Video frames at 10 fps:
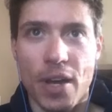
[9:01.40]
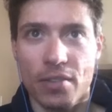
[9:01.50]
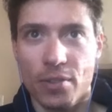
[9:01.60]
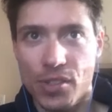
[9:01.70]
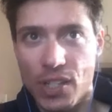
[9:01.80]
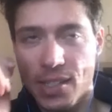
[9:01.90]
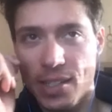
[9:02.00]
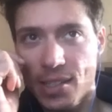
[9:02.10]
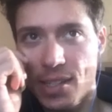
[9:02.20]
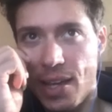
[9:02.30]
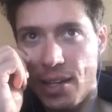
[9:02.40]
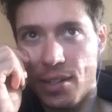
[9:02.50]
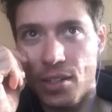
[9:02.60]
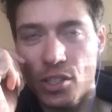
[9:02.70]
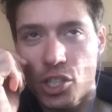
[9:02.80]
of resistance.
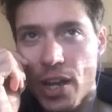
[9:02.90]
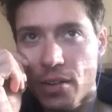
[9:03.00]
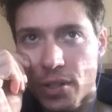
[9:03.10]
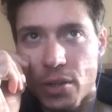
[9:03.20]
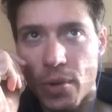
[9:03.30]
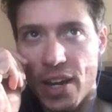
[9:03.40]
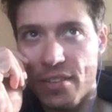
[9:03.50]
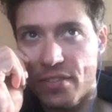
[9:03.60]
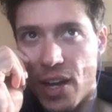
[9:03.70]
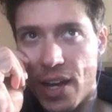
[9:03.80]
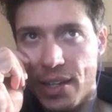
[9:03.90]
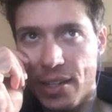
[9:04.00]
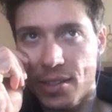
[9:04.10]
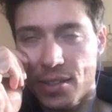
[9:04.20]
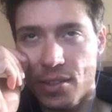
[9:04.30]
And generally, what I
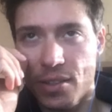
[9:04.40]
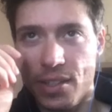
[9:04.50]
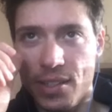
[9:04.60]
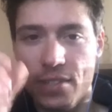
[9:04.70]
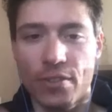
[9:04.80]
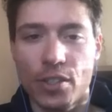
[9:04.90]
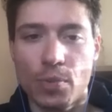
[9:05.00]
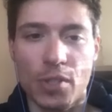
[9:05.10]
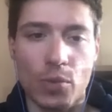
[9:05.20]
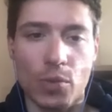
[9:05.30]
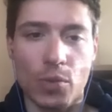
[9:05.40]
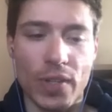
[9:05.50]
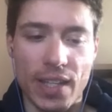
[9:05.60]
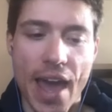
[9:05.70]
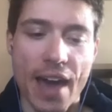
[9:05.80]
find the difference between
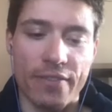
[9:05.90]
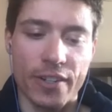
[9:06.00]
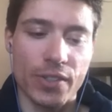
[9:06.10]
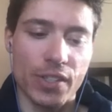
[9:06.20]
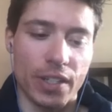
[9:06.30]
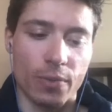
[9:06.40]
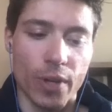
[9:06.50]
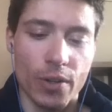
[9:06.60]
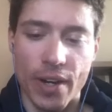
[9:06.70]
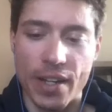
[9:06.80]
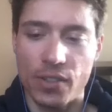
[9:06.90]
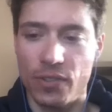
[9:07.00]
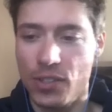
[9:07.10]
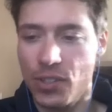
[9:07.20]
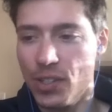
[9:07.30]
the efforts in a road race
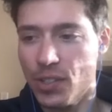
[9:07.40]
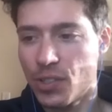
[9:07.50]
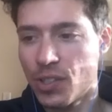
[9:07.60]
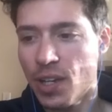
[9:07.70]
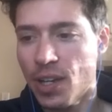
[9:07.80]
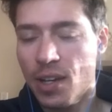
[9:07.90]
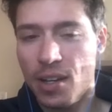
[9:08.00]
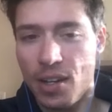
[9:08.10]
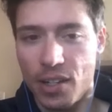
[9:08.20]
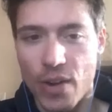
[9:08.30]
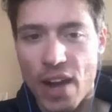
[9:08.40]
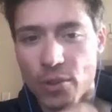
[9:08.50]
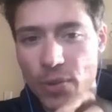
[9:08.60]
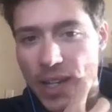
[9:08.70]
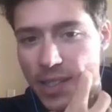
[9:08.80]
versus a
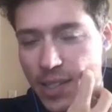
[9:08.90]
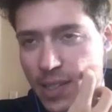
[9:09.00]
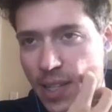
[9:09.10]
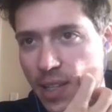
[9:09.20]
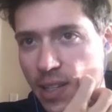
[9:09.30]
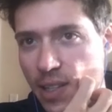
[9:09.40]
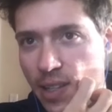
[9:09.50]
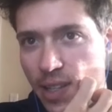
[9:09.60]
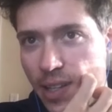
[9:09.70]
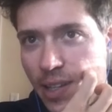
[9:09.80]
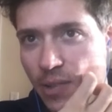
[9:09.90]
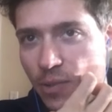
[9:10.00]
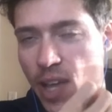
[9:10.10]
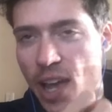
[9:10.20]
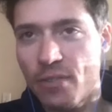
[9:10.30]
gravel race is that
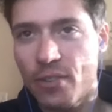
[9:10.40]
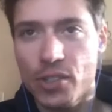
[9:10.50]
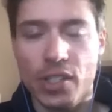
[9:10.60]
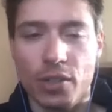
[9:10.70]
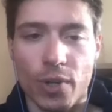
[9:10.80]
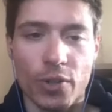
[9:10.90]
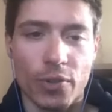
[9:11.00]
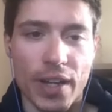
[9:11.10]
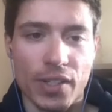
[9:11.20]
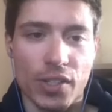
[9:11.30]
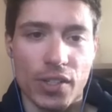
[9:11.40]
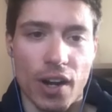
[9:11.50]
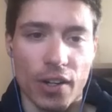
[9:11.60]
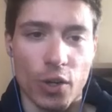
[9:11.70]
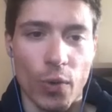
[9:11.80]
the efforts in a road race
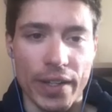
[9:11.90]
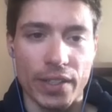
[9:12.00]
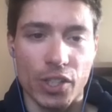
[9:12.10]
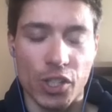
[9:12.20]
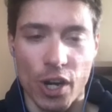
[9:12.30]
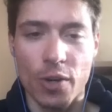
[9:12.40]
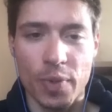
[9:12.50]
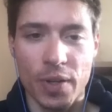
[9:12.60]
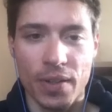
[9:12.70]
are quite sharp,